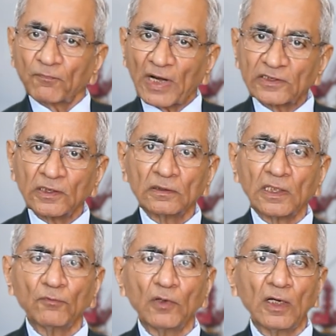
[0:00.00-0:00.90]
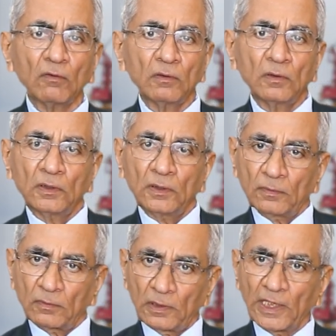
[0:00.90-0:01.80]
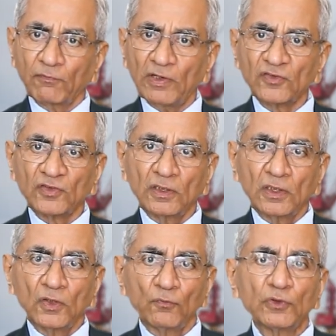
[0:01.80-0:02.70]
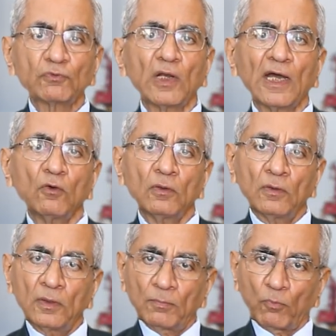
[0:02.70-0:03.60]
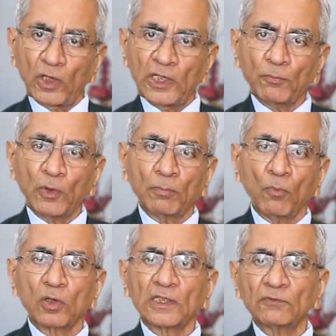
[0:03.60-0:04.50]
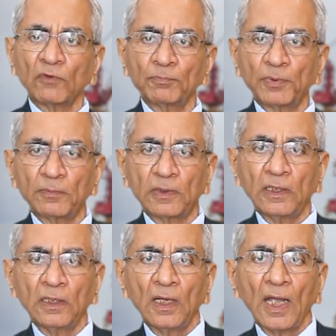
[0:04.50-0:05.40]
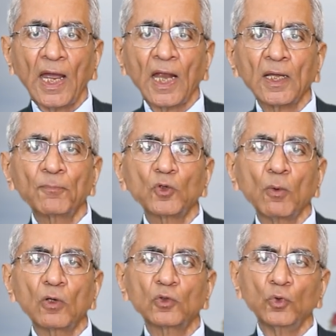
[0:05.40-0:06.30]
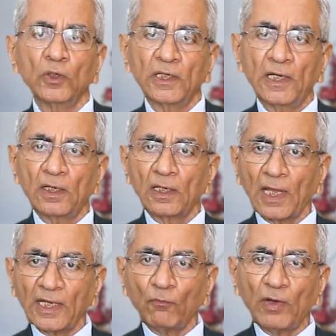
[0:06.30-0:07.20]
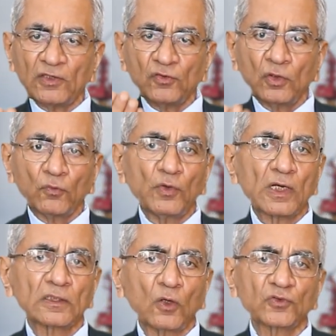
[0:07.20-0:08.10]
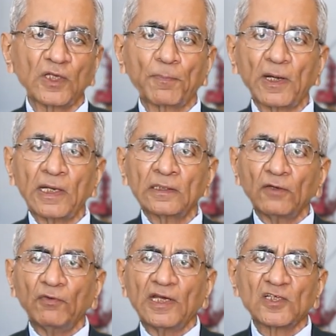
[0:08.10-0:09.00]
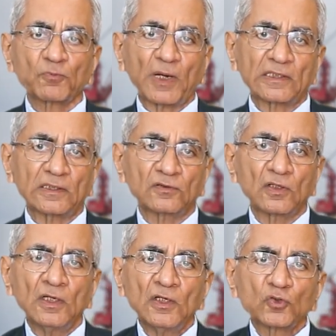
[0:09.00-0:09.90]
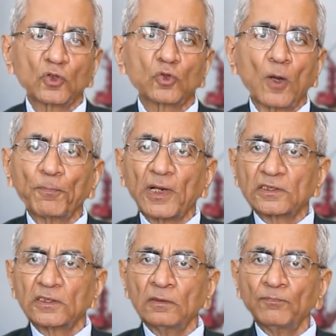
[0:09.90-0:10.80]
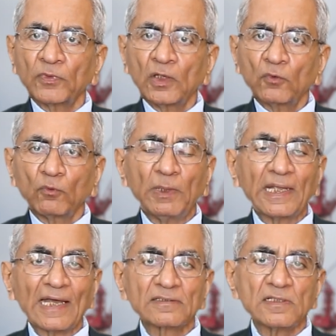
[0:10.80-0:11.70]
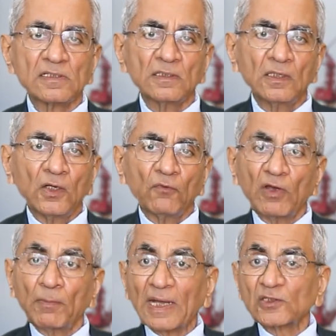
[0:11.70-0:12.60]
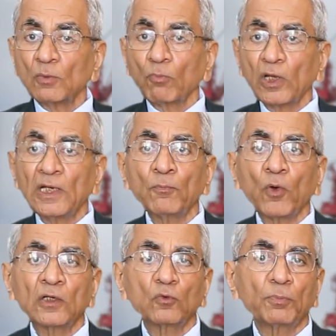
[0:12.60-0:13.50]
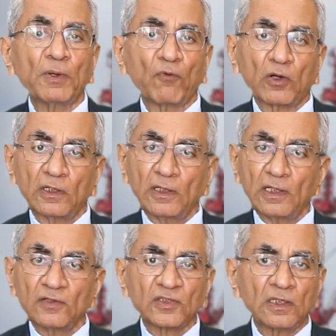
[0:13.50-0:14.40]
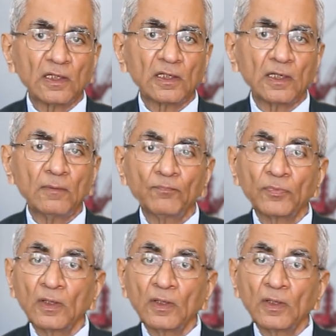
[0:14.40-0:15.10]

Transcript: Fraction 3 will have liquids which will have boiling point more than 150 and up to about 200. Likewise, we are now separating the various fractions. So top fraction would be gases where maximum boiling point could be 40 degrees centigrade.